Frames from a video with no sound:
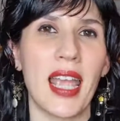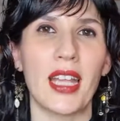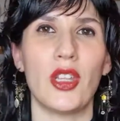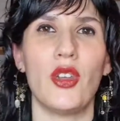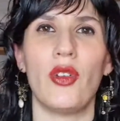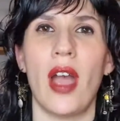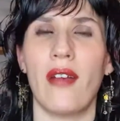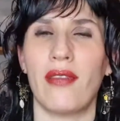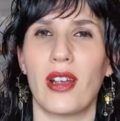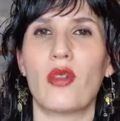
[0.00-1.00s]
and you
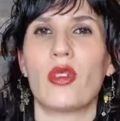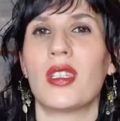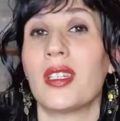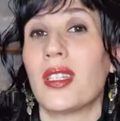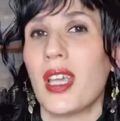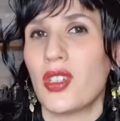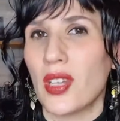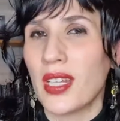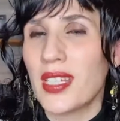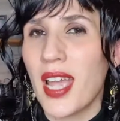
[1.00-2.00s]
have a good
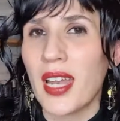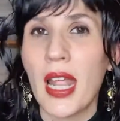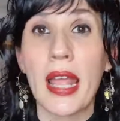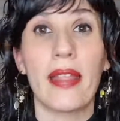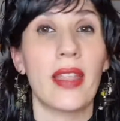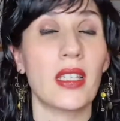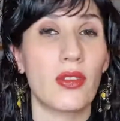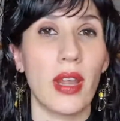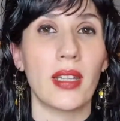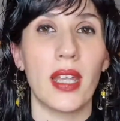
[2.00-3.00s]
sensation at the end, that's
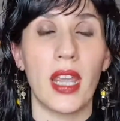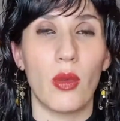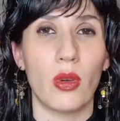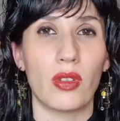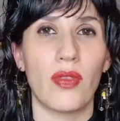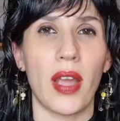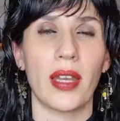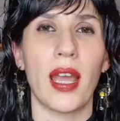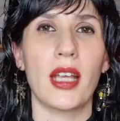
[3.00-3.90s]
great. It was fine.